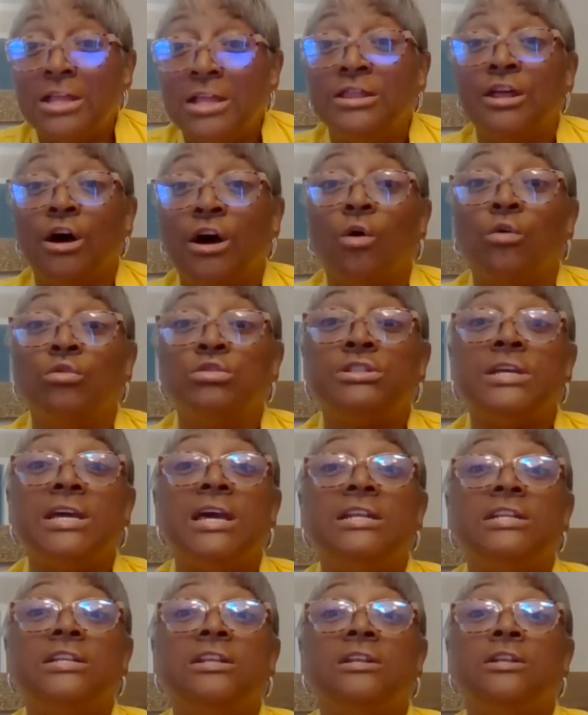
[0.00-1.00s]
those
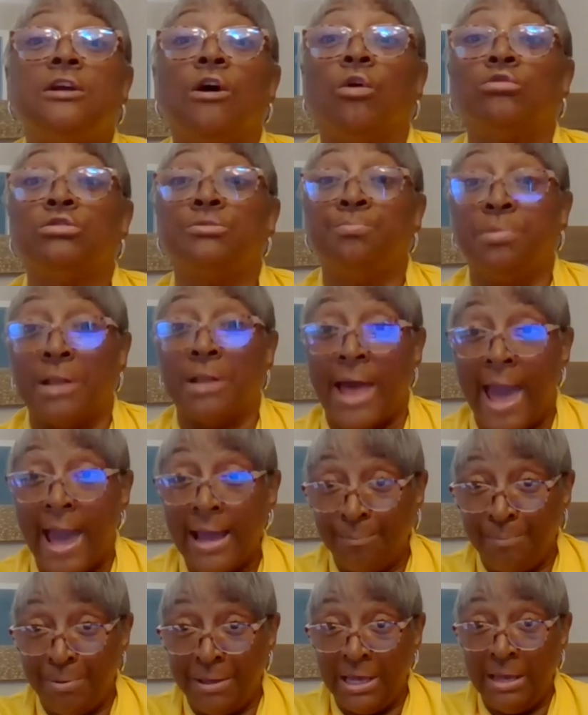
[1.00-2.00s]

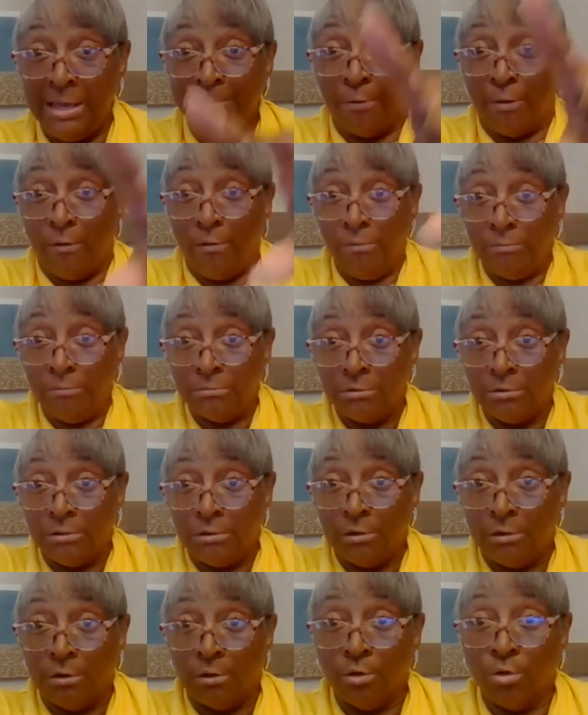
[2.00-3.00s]
Black people
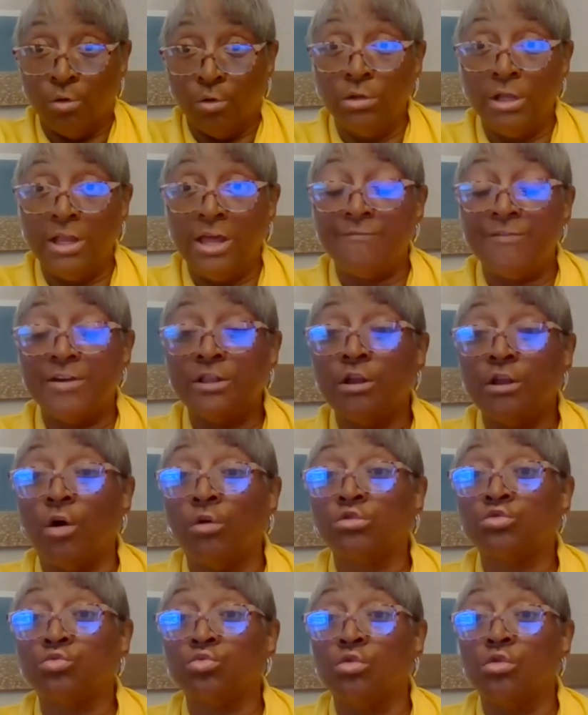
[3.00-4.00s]
who live in
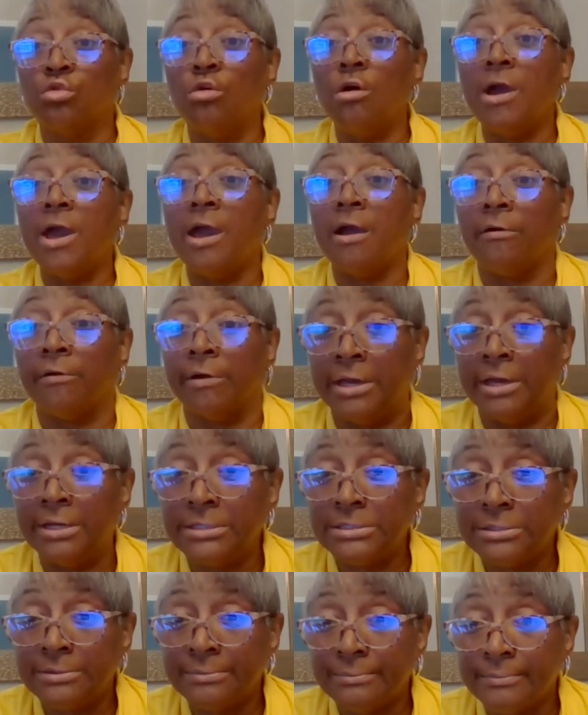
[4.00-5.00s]
those rural
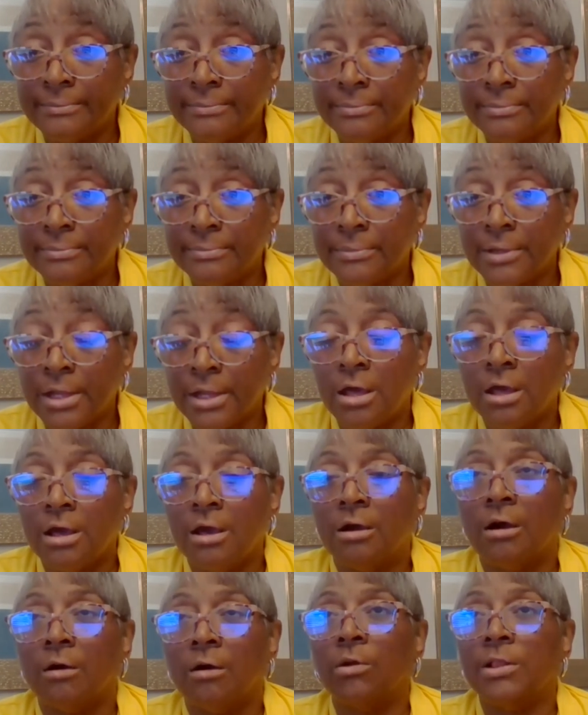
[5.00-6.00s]
areas.
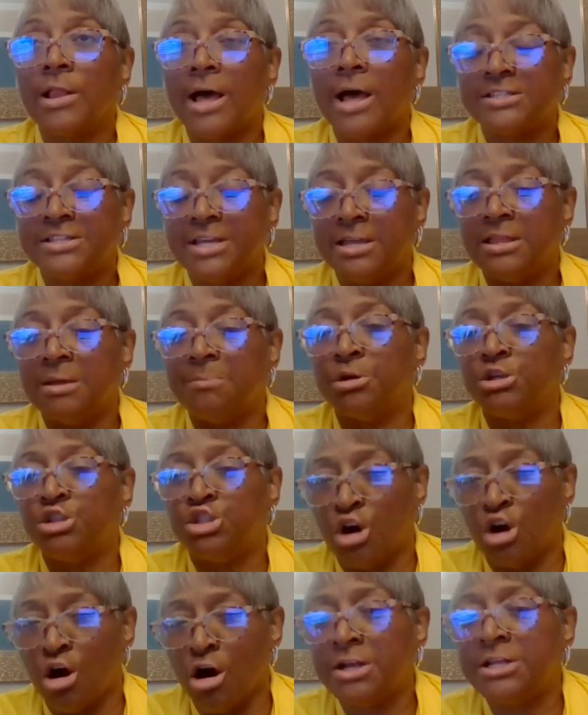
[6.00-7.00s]
Well, I say the
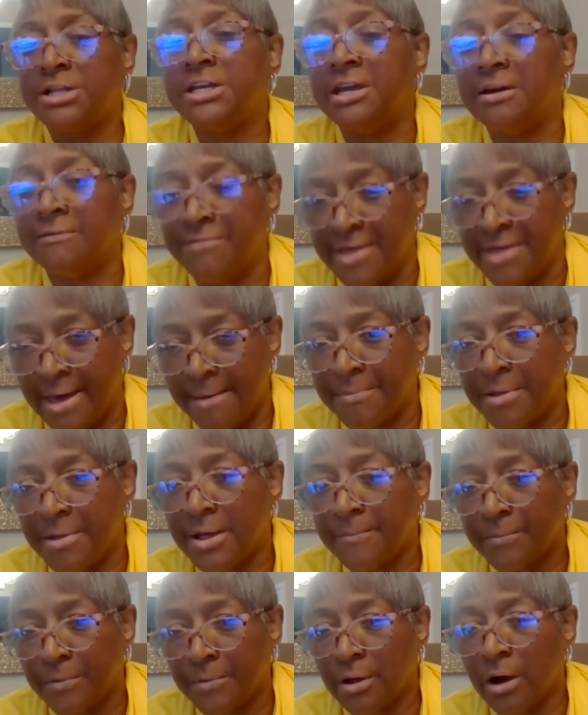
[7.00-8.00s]
majority of them
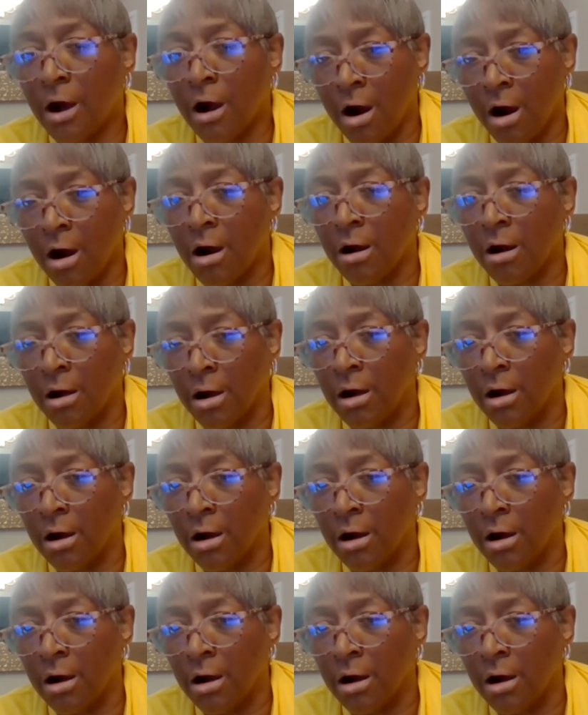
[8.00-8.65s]
are